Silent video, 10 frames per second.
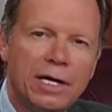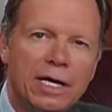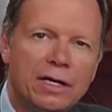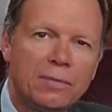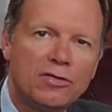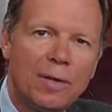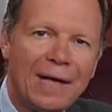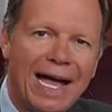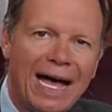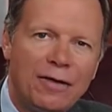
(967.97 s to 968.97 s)
It comes up
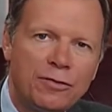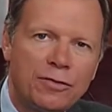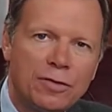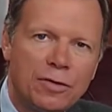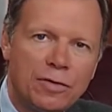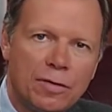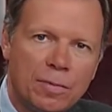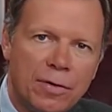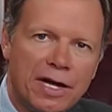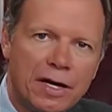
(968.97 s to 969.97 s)
after the
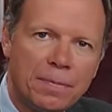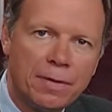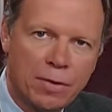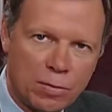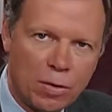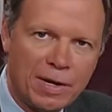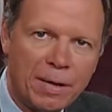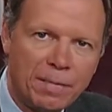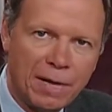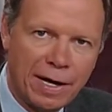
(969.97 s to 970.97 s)
breakup of the Roman
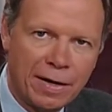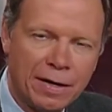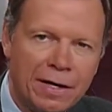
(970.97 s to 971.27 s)
Empire.